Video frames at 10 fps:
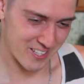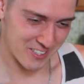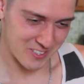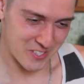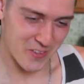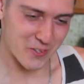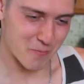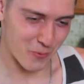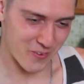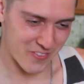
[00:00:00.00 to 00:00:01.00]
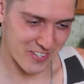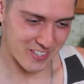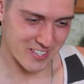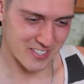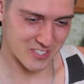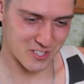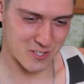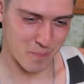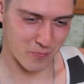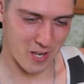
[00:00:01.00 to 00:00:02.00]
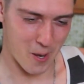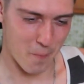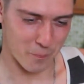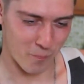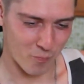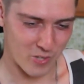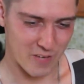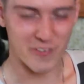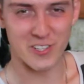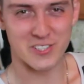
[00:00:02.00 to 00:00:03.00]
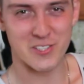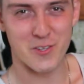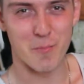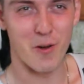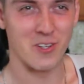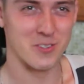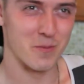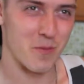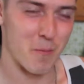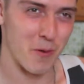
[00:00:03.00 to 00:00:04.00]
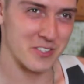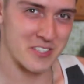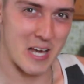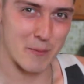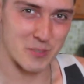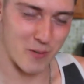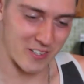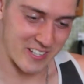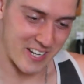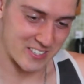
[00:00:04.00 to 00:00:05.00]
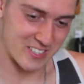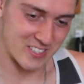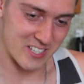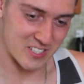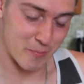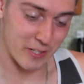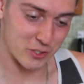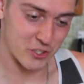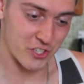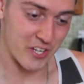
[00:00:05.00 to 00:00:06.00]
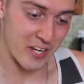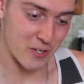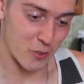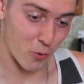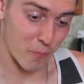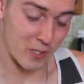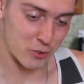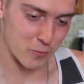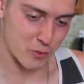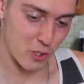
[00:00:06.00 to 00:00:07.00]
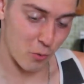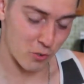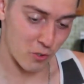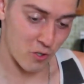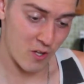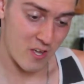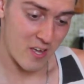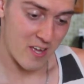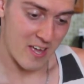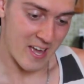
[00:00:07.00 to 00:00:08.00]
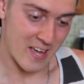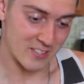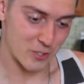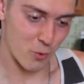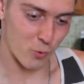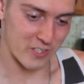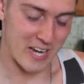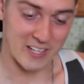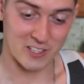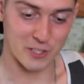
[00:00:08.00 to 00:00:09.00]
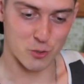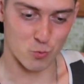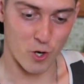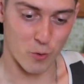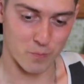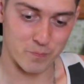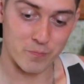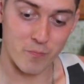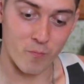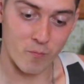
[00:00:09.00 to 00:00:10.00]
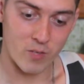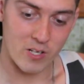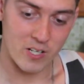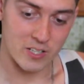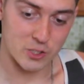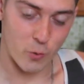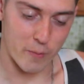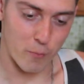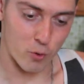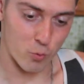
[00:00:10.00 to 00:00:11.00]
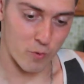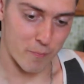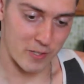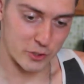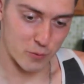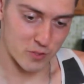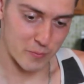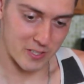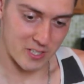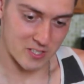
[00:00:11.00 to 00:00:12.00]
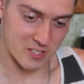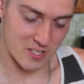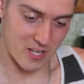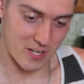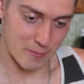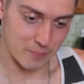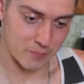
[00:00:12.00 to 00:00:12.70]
So another important thing is, if you listen to the Paul Stamets podcast, he says to make sure you get your mushrooms local and organically grown. And it's quite important with mushrooms because they